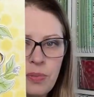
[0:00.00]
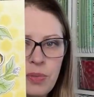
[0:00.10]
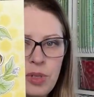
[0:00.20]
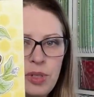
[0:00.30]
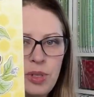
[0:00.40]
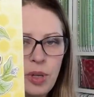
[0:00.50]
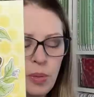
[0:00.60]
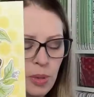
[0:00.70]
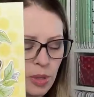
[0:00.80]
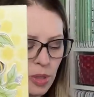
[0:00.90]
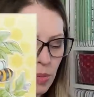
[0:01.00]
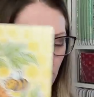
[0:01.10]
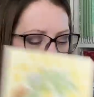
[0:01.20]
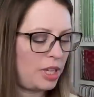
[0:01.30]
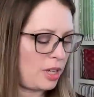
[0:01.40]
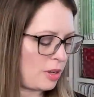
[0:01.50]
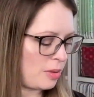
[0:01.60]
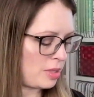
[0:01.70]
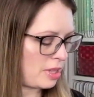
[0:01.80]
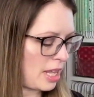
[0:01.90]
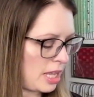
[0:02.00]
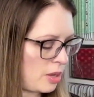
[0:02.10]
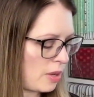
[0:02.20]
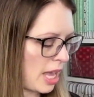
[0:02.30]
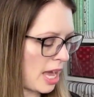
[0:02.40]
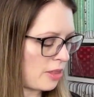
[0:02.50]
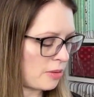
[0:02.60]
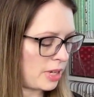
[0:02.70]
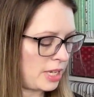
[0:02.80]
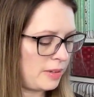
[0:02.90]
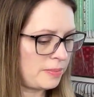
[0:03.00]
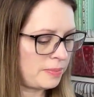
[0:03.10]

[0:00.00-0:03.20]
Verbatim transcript: Super, super cute. Thank you, Catherine.